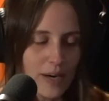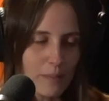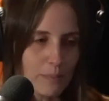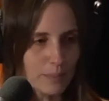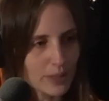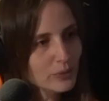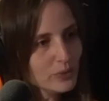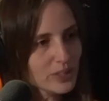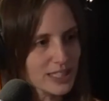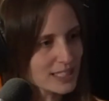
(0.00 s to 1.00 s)

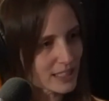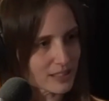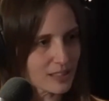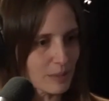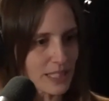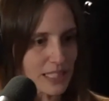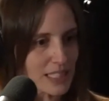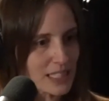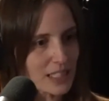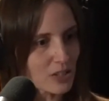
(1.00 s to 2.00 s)
about this little
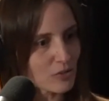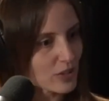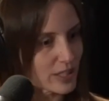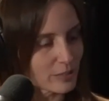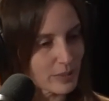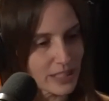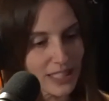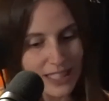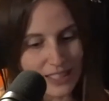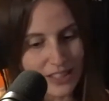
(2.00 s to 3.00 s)
species that you welcome
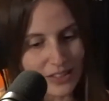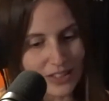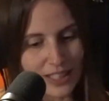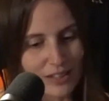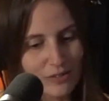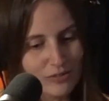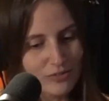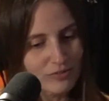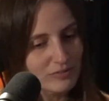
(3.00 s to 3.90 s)
into your life,